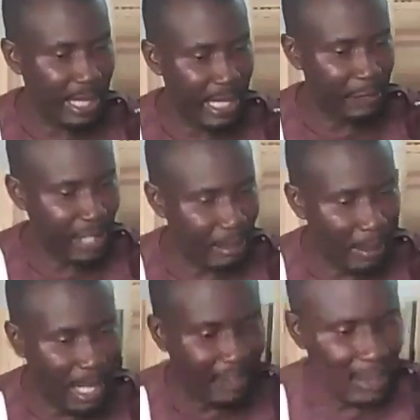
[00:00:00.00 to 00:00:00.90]
if you are a
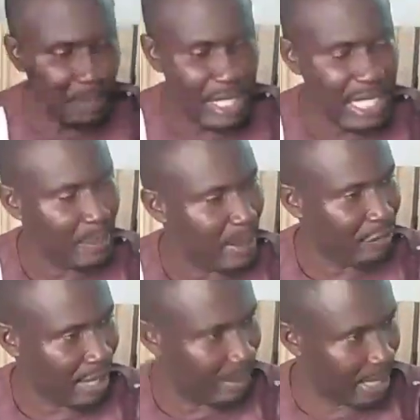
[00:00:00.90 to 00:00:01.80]
member of the PDP
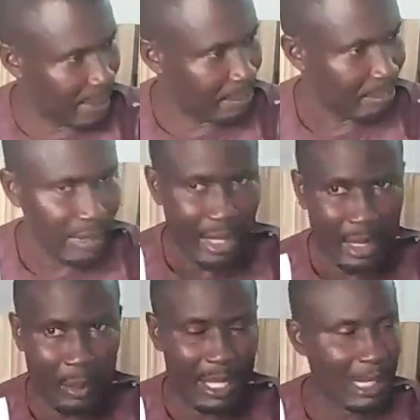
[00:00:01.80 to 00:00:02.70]
family,
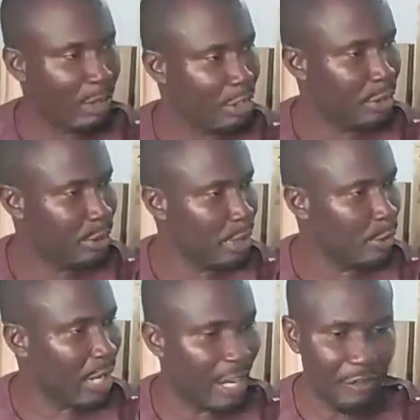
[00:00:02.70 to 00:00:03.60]
no matter what you do, you
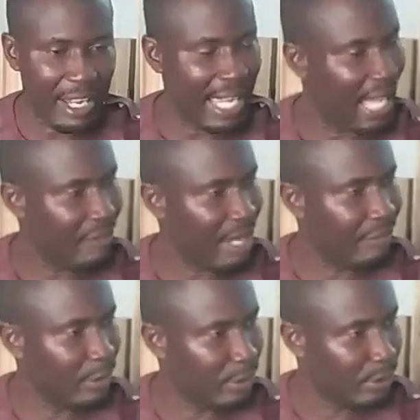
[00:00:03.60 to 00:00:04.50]
will never ever
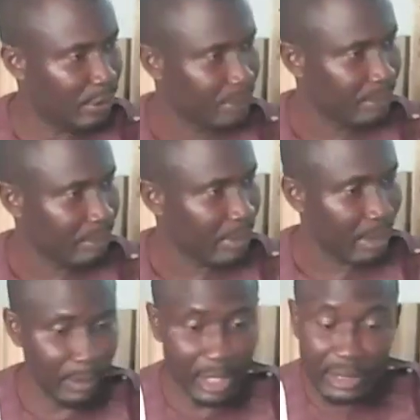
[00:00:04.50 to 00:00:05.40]
vote.
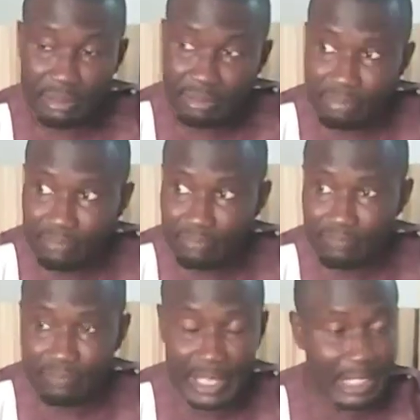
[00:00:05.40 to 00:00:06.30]
Because
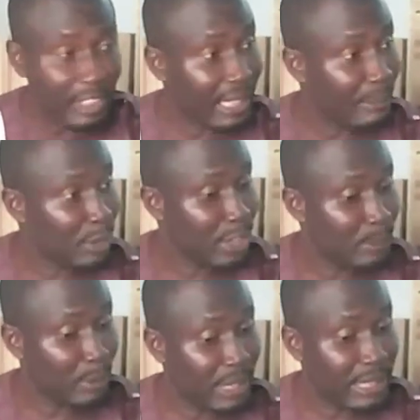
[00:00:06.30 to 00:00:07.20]
the internal democracy
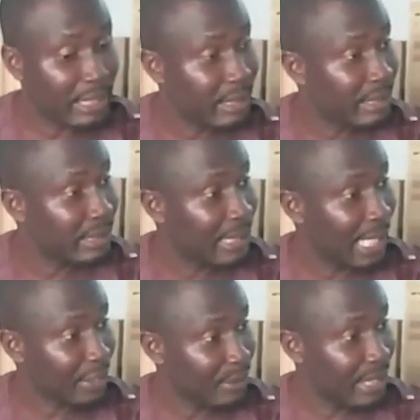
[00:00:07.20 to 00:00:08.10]
process is
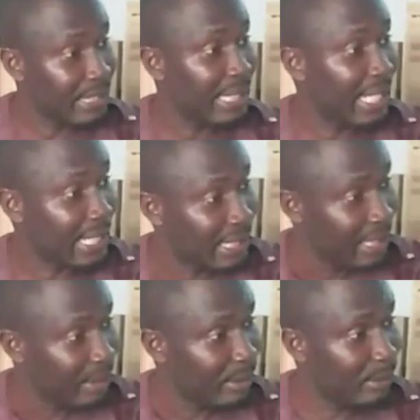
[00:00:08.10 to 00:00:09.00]
selection. They select
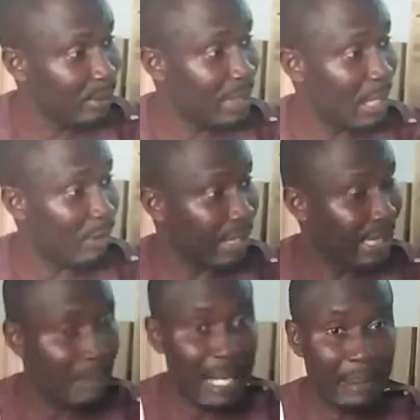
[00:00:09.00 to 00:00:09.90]
who they want.
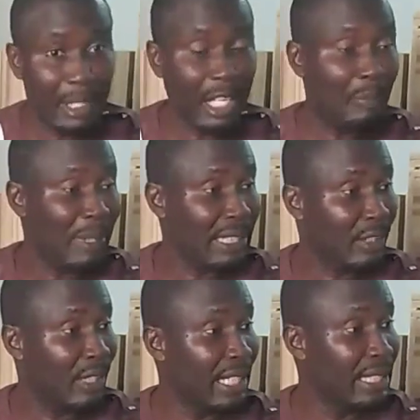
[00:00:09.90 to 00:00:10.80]
There might be a lot of persons
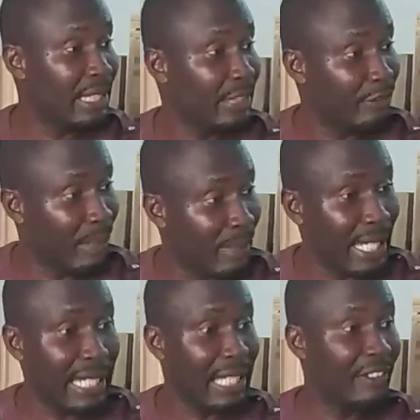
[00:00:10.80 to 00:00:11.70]
collecting this form, but at
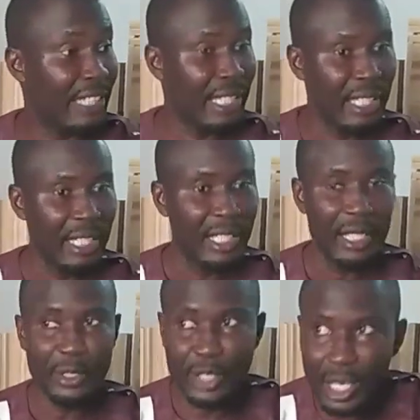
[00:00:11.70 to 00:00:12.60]
the end of the day,
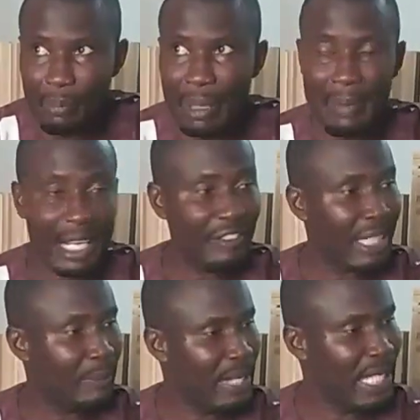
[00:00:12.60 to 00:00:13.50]
no member of
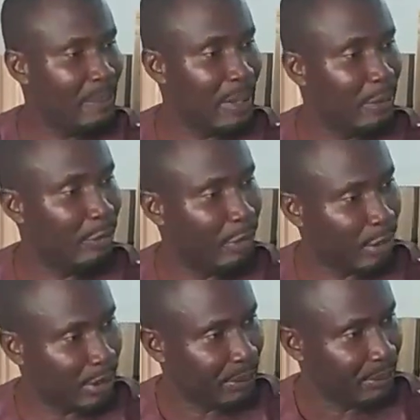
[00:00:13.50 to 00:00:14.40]
the PDP will vote.